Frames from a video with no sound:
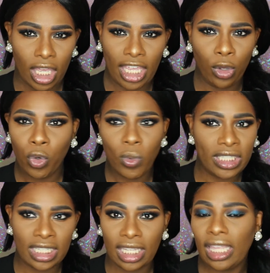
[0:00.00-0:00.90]
And who
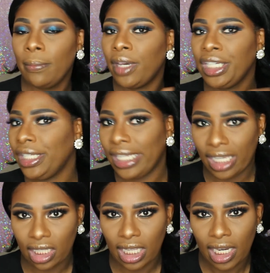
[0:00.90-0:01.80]
wants to get their money
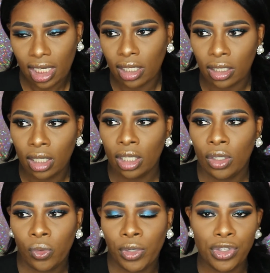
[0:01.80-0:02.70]
late? Like
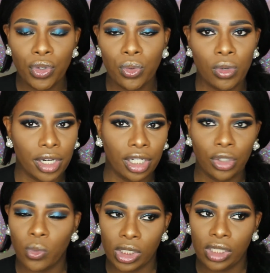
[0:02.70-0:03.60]
when you work,
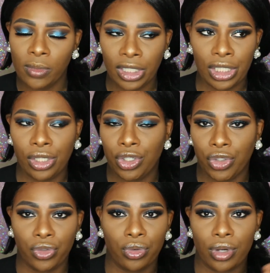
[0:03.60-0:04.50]
you want your money
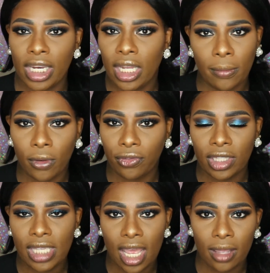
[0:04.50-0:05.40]
straight up off
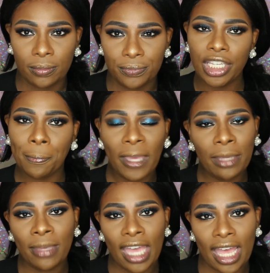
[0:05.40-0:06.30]
the top. Your
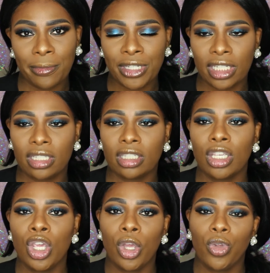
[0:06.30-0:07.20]
payment options.
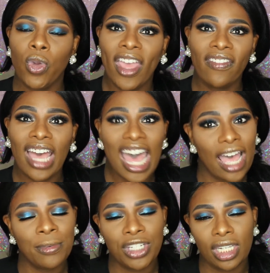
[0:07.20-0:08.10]
You have an
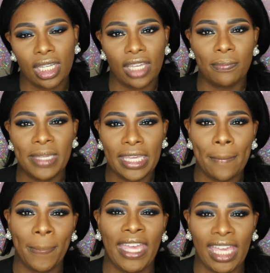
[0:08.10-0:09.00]
option of
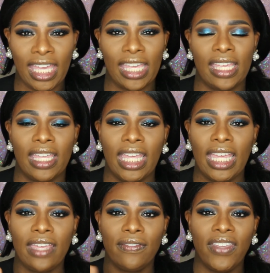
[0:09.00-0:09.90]
being paid
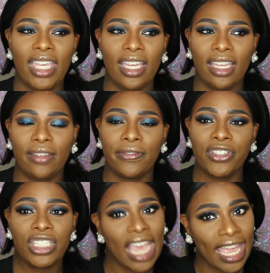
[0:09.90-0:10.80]
via
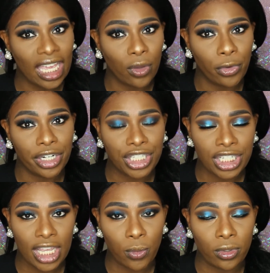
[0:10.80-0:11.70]
check
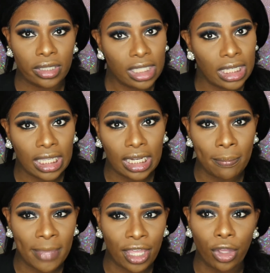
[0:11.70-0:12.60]
which they will send it in
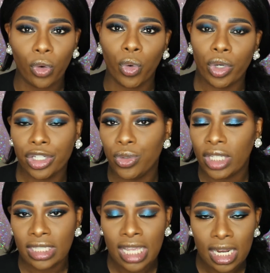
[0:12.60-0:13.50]
the mail or you
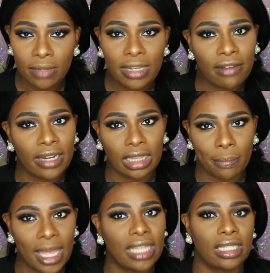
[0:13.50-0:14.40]
can set up direct
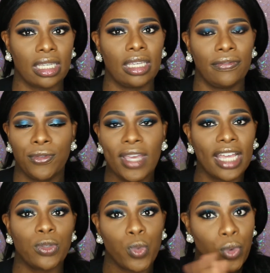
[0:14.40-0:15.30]
deposit if you
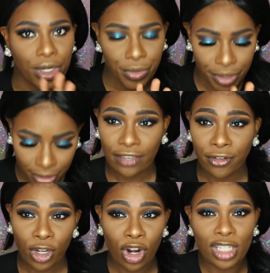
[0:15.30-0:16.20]
guys were wondering
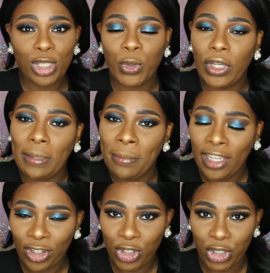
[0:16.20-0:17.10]
in regards to a
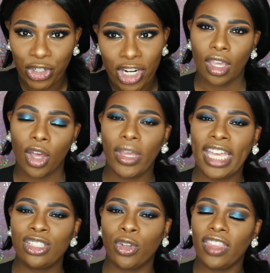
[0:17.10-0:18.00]
manager
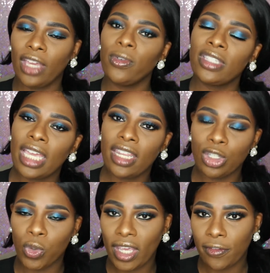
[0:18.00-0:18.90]
okay so they will say
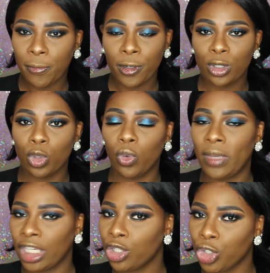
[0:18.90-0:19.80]
that you have a personal
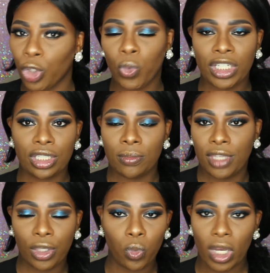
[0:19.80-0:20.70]
manager which to
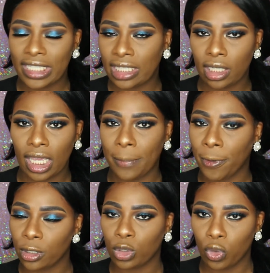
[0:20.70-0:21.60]
me wasn't a
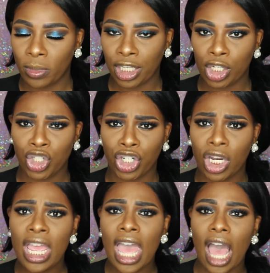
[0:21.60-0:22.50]
personal
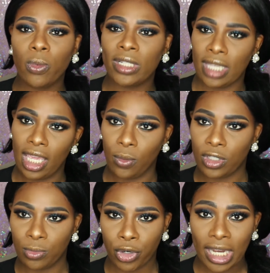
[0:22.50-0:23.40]
manager i would say it
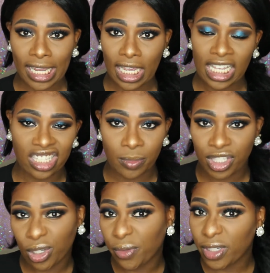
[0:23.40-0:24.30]
was more like a customer
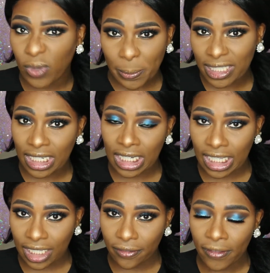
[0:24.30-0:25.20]
service
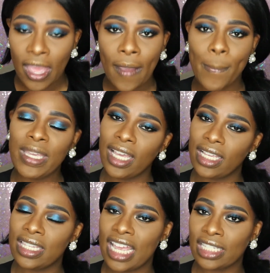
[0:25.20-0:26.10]
representative
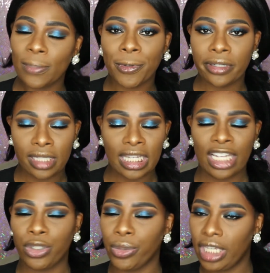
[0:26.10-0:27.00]
because that's the person
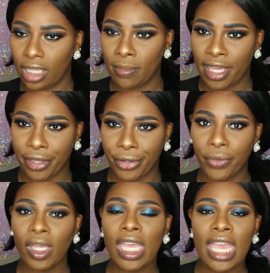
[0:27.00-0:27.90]
that you
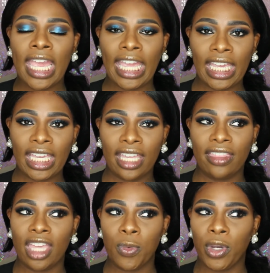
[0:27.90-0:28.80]
email
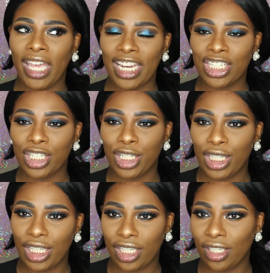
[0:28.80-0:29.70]
and they will
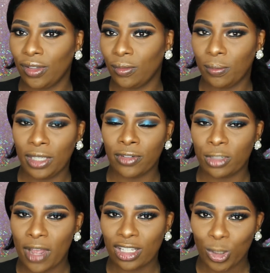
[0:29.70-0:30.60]
actually be
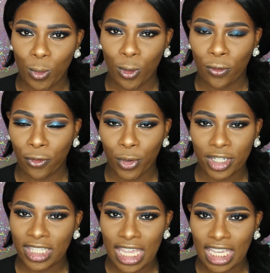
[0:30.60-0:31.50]
responsible
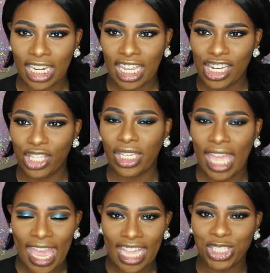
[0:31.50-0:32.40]
for taking a
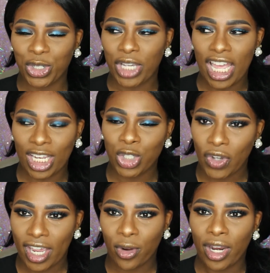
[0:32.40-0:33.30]
look at your
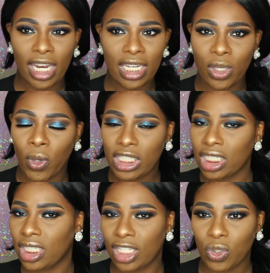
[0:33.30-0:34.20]
contract or any
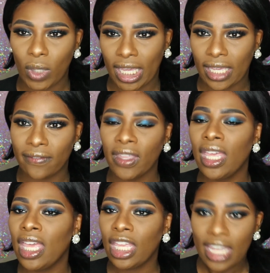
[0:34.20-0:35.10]
questions that you have
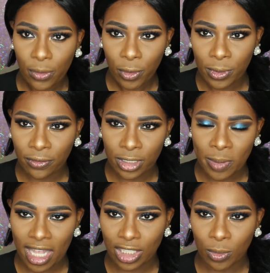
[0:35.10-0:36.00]
they will be
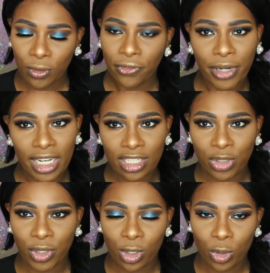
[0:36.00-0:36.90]
responsible for
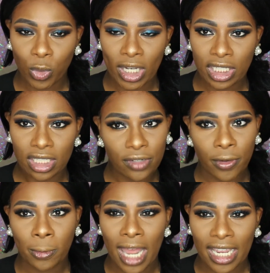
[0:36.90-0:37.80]
answering those questions
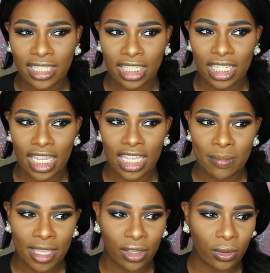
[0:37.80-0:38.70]
and replying to your
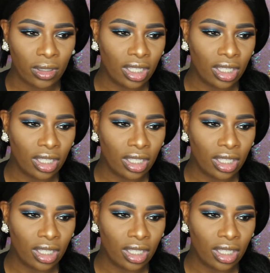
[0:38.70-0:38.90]
email